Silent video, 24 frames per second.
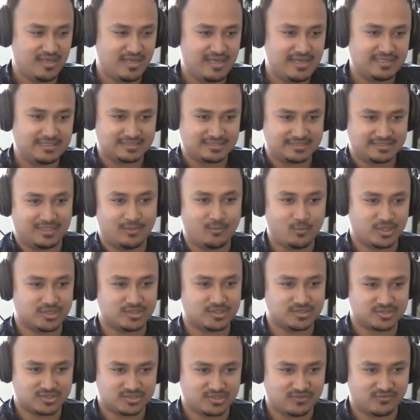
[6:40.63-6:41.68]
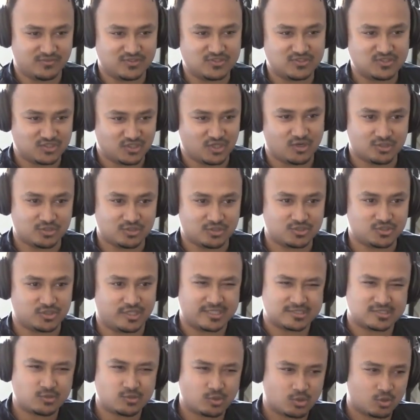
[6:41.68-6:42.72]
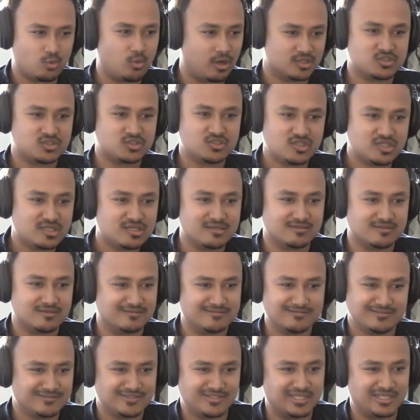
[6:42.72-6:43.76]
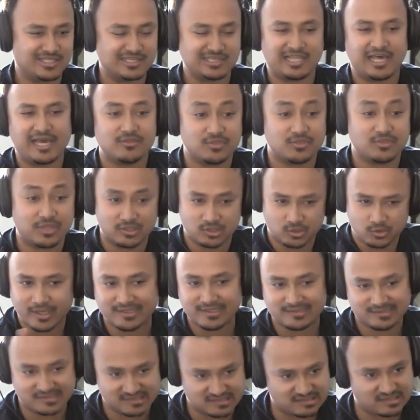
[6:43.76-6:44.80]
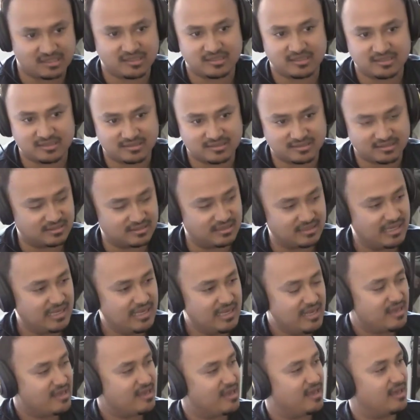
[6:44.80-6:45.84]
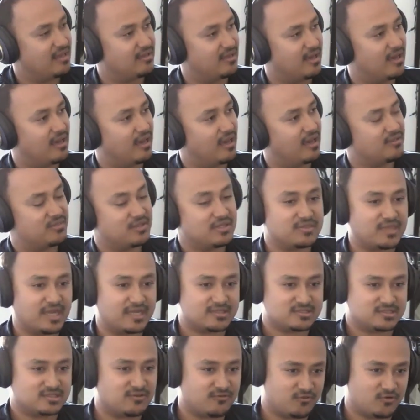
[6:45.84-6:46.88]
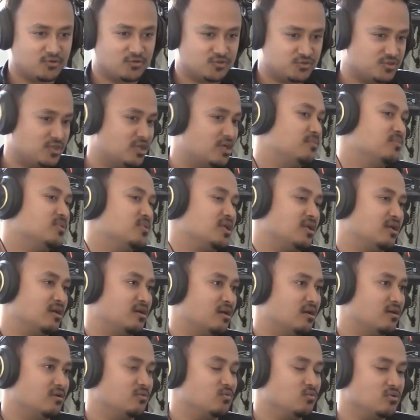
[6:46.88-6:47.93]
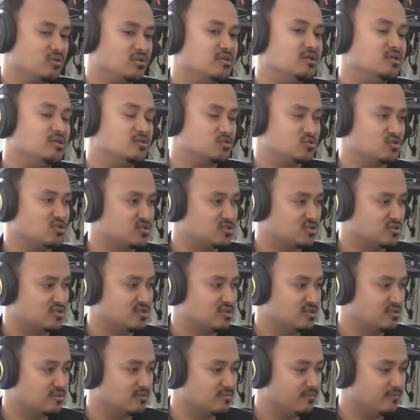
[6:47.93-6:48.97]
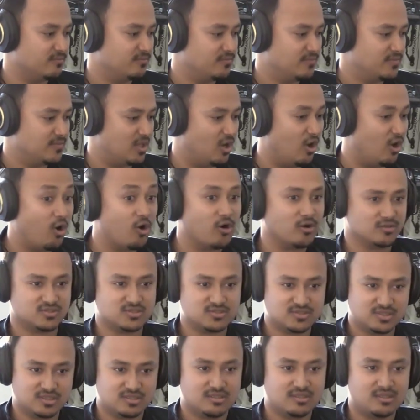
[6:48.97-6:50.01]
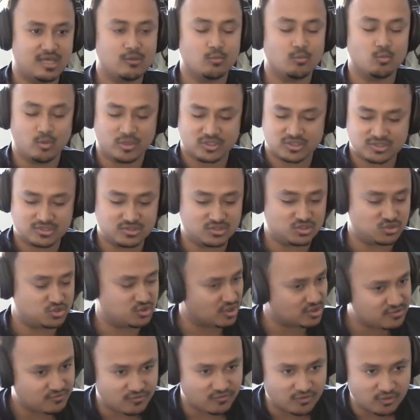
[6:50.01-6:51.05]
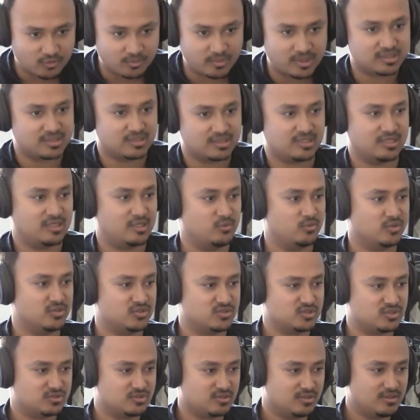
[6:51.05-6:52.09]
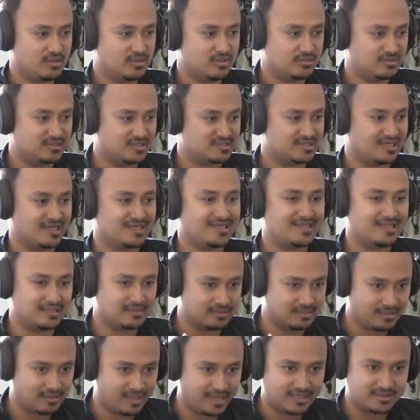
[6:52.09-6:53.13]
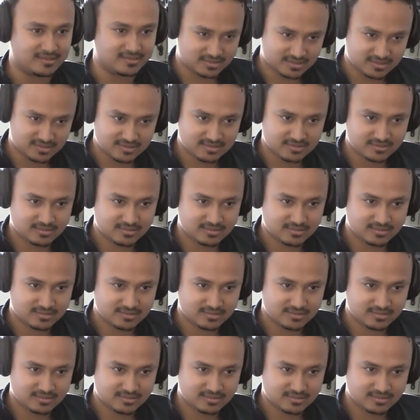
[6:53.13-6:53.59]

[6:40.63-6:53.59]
someone's physiology as they were watching yeah. the light that you had designed and and I, I think that's the first time that I got really interested in art. Yeah. It wasn't just filmmaking, it was designing light.